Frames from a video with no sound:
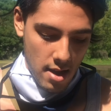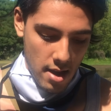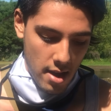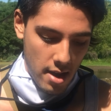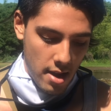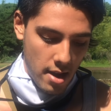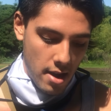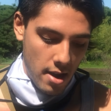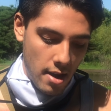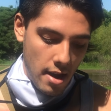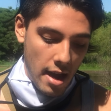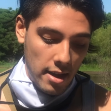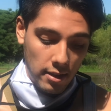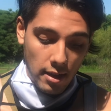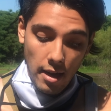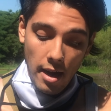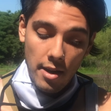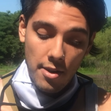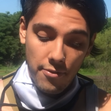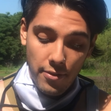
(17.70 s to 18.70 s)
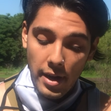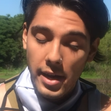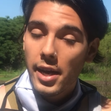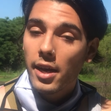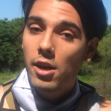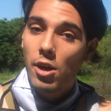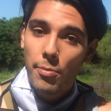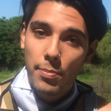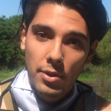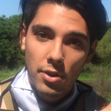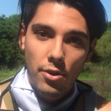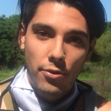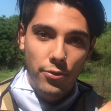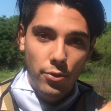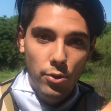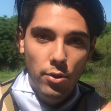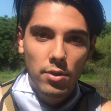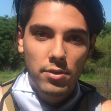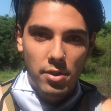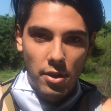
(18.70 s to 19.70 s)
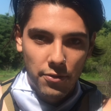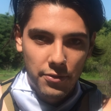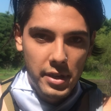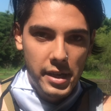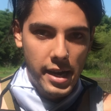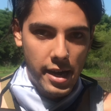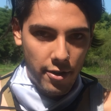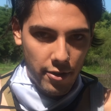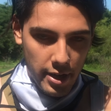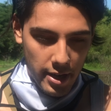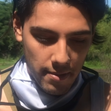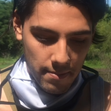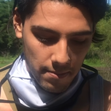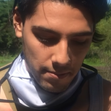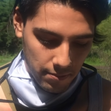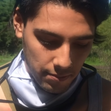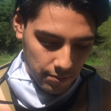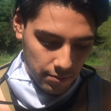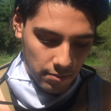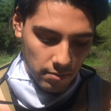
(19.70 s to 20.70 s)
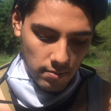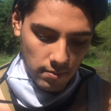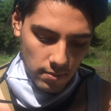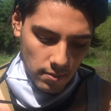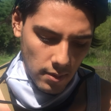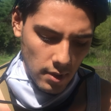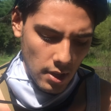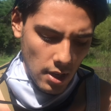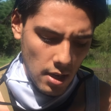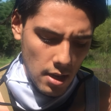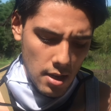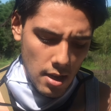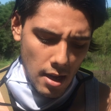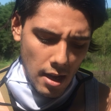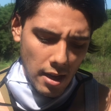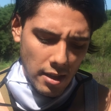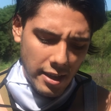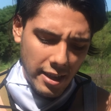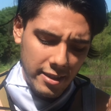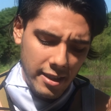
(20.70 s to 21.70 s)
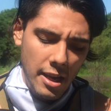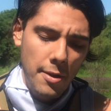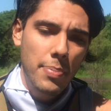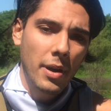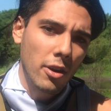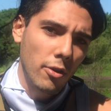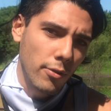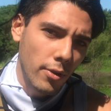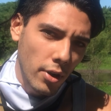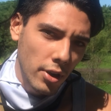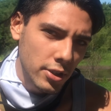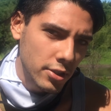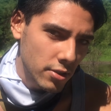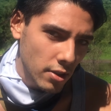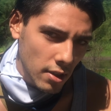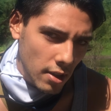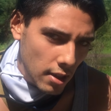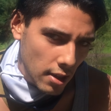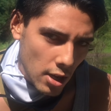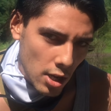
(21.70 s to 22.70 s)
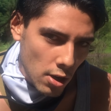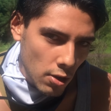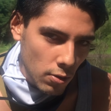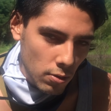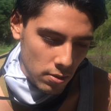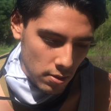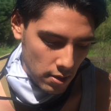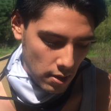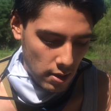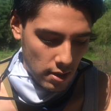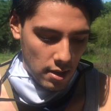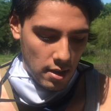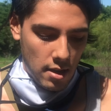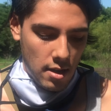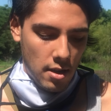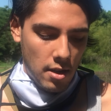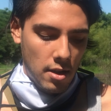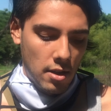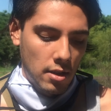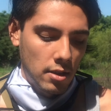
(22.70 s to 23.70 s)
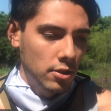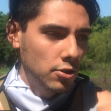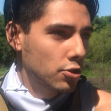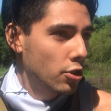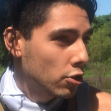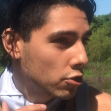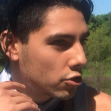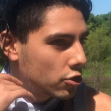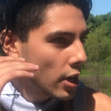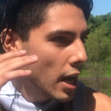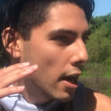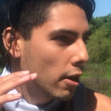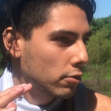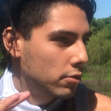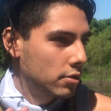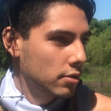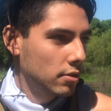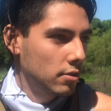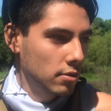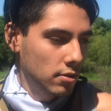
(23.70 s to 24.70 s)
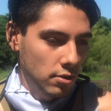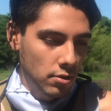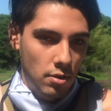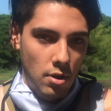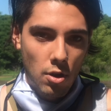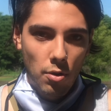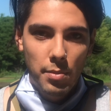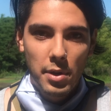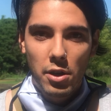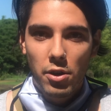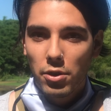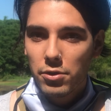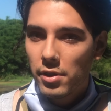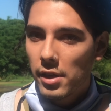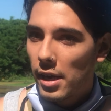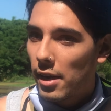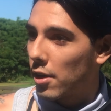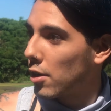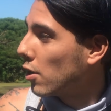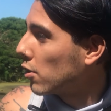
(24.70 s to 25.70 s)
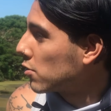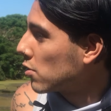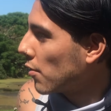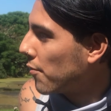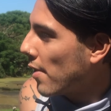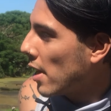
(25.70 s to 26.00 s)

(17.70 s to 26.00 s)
and clarify a couple of rules of the area. Let's keep our voice low, don't shout, because there are lots of